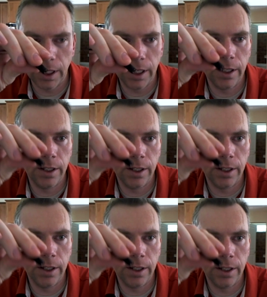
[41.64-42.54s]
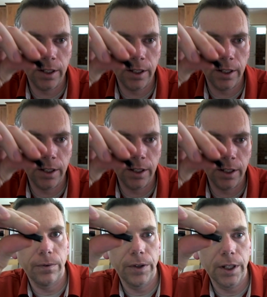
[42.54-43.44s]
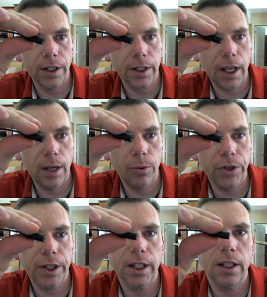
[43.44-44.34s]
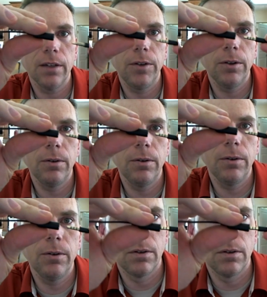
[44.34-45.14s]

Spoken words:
the end of the cable that they give you,